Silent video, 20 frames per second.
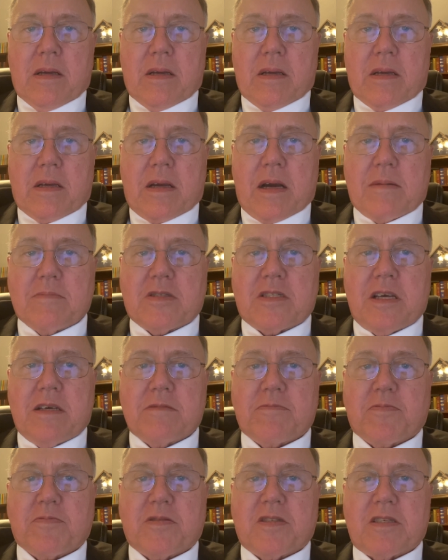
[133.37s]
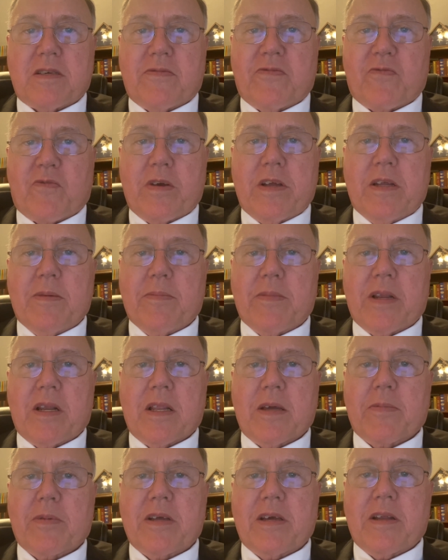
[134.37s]
Concepts of freedom and
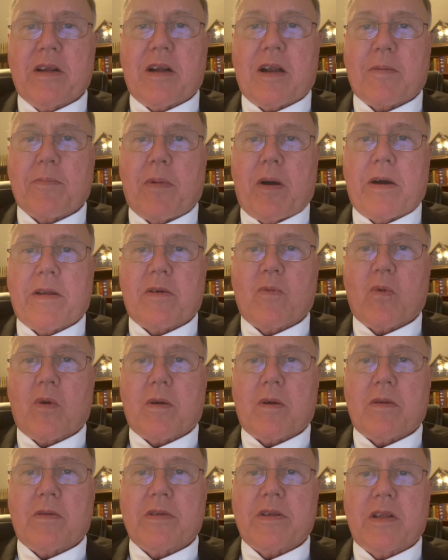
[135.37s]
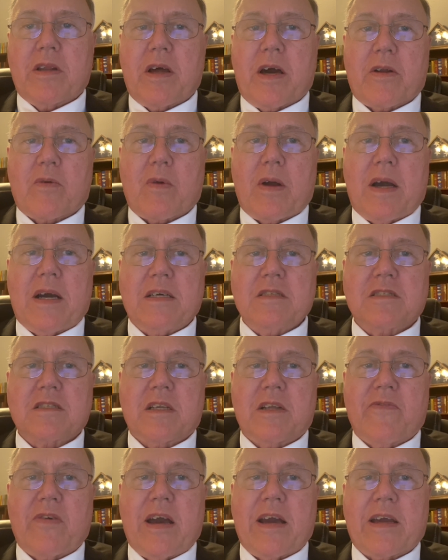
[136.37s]
liberty in our modern world did not arise
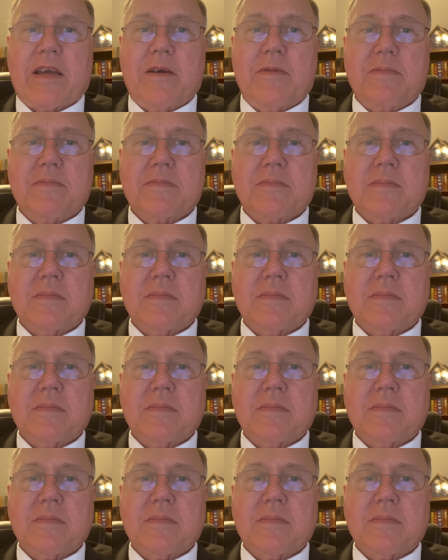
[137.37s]
in a vacuum.